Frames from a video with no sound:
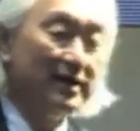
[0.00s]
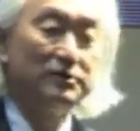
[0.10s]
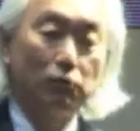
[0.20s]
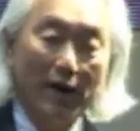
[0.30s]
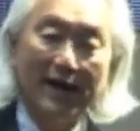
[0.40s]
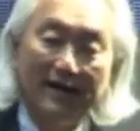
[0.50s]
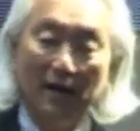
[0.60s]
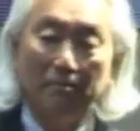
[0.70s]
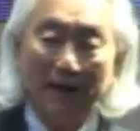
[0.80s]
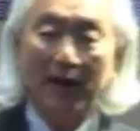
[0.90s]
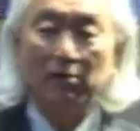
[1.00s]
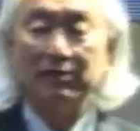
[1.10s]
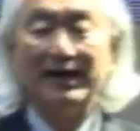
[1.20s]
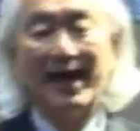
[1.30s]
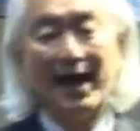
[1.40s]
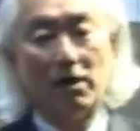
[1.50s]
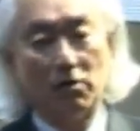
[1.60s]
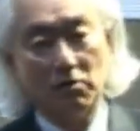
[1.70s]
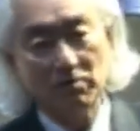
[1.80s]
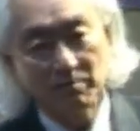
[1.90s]
is right about
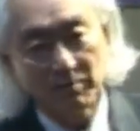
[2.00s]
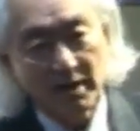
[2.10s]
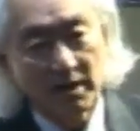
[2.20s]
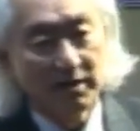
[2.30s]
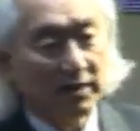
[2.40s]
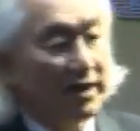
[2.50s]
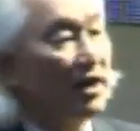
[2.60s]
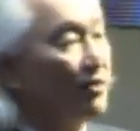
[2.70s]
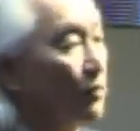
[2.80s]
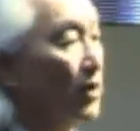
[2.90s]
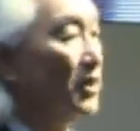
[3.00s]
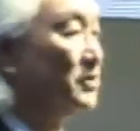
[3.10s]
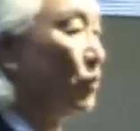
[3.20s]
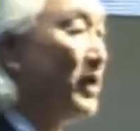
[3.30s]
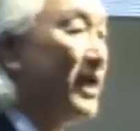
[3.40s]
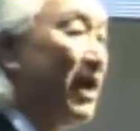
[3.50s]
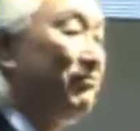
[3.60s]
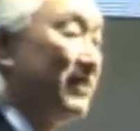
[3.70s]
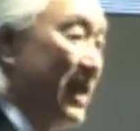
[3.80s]
now. In other words, we have